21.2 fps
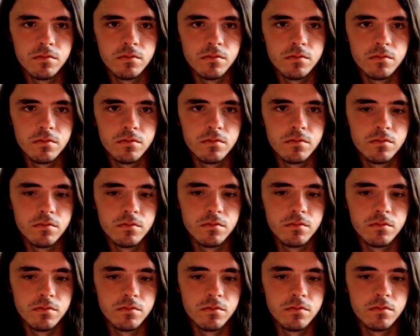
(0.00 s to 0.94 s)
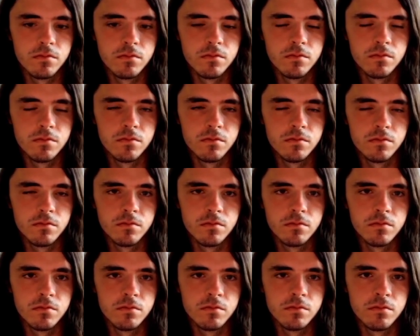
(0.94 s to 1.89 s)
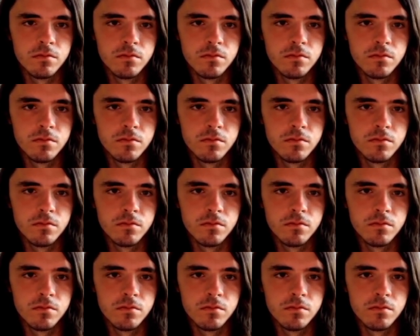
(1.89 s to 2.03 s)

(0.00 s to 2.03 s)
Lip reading: This person isn't speaking.